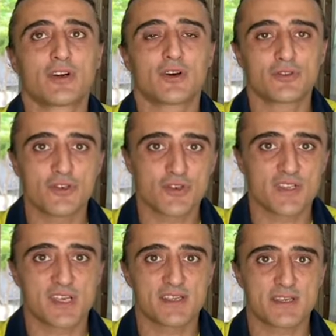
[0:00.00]

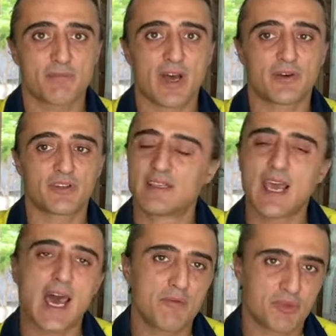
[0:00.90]
consciousness about the
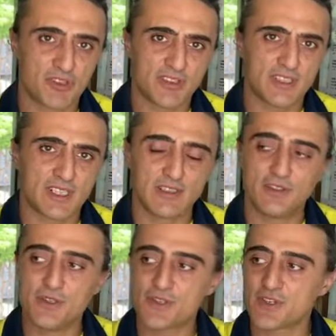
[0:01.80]
hypothetical
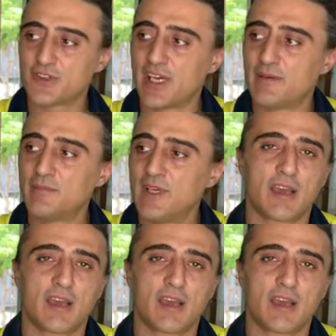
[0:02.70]
use of them.